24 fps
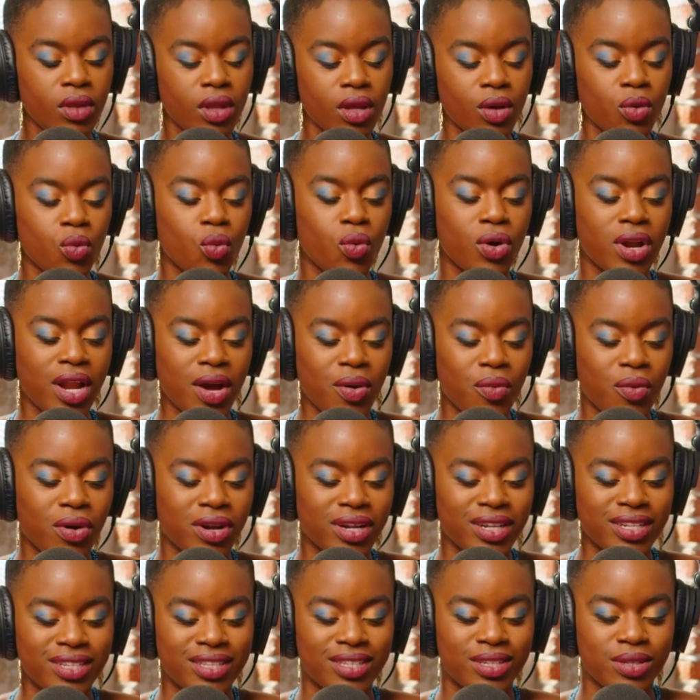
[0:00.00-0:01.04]
what I
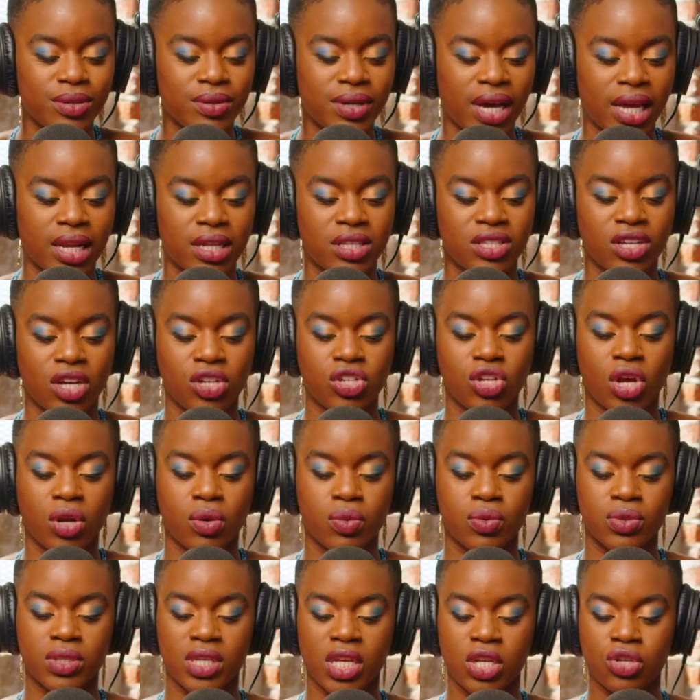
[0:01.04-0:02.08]
wanted to kind of touch on
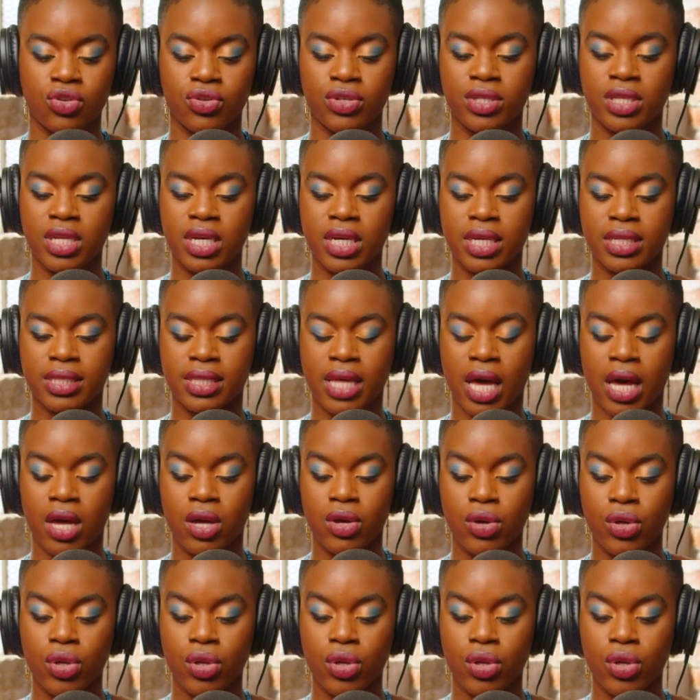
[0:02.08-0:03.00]
was interesting is that